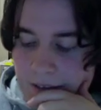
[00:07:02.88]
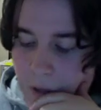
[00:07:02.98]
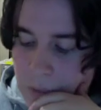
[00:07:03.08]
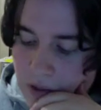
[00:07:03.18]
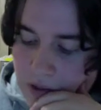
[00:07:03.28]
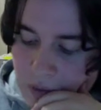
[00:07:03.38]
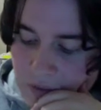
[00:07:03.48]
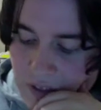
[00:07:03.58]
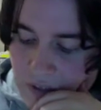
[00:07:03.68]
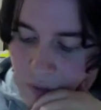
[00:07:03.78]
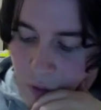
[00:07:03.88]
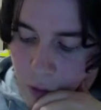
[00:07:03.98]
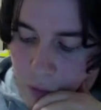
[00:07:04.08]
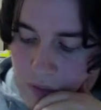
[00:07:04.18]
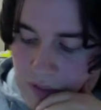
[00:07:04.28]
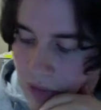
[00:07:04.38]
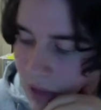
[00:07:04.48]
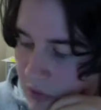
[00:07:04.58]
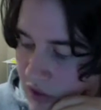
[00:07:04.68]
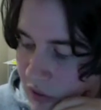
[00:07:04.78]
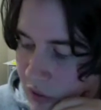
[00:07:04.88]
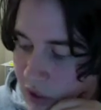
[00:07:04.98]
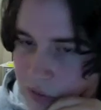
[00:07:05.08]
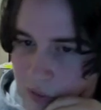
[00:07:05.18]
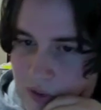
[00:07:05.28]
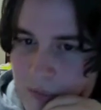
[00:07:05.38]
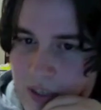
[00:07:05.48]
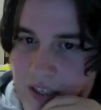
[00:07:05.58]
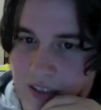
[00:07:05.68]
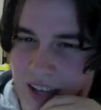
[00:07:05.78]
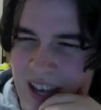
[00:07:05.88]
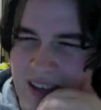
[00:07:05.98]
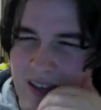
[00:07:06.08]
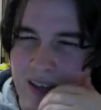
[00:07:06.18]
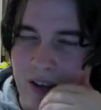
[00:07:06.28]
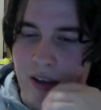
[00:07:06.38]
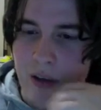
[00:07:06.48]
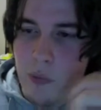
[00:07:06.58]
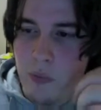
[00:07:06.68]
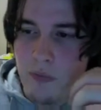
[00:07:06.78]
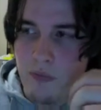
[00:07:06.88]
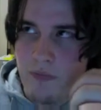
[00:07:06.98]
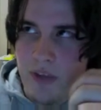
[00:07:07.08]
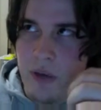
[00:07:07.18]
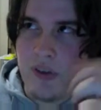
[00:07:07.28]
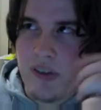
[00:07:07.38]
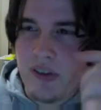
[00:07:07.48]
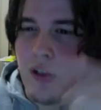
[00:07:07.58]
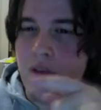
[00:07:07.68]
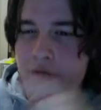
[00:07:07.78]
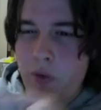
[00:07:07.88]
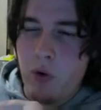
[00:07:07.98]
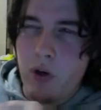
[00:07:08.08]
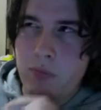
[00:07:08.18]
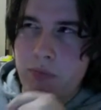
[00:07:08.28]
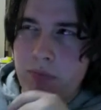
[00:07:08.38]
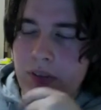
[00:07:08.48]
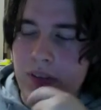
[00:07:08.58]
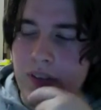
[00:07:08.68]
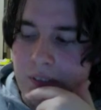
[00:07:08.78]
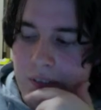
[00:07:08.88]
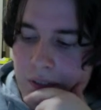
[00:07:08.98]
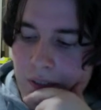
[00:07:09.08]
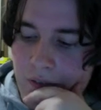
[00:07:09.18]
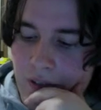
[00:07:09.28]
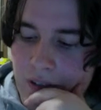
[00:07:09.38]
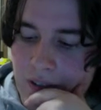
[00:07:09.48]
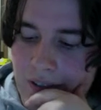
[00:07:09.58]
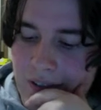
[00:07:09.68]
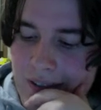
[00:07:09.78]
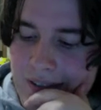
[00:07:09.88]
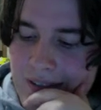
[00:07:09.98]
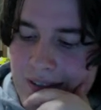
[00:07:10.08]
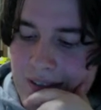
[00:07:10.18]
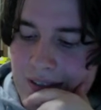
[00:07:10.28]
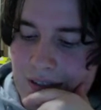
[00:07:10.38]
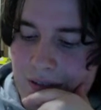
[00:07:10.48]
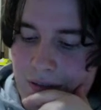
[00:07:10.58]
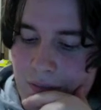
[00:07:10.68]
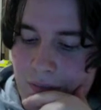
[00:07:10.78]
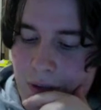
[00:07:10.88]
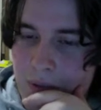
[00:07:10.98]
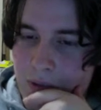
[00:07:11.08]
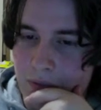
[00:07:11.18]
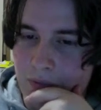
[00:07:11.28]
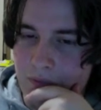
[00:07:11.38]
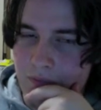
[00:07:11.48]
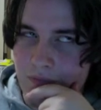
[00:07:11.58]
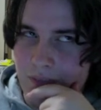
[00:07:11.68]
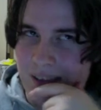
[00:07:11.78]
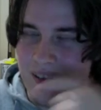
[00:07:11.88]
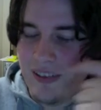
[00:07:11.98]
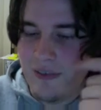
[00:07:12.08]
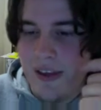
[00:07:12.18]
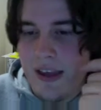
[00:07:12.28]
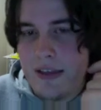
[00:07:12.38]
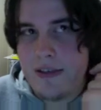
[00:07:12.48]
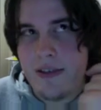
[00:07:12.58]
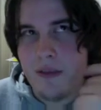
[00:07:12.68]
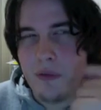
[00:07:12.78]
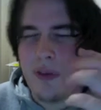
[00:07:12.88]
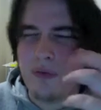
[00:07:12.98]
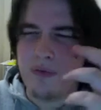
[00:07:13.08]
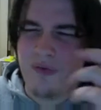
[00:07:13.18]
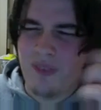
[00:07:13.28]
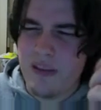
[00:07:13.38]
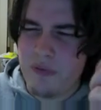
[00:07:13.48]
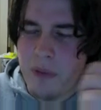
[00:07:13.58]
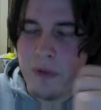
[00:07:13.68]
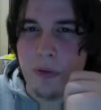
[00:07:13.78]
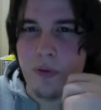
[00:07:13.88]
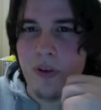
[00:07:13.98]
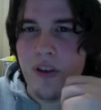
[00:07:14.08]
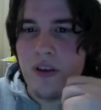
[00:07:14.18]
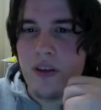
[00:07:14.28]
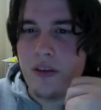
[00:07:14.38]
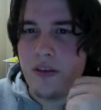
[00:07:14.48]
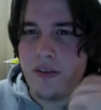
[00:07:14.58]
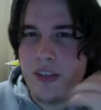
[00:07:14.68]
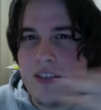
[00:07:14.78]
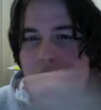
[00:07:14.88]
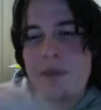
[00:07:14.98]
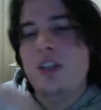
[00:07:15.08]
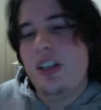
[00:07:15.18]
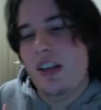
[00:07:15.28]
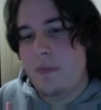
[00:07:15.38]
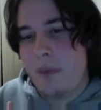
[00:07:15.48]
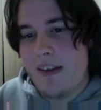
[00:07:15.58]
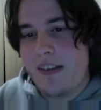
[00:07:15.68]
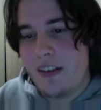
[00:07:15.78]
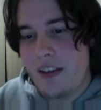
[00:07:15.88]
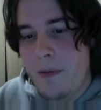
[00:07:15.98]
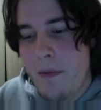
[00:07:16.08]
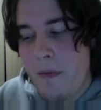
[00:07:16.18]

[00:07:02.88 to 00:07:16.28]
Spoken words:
I went onto a few forums and was just looking through some things, and there was a certain forum of less reputable wrestling fans. Well, not less reputable. They're dumb shits, basically.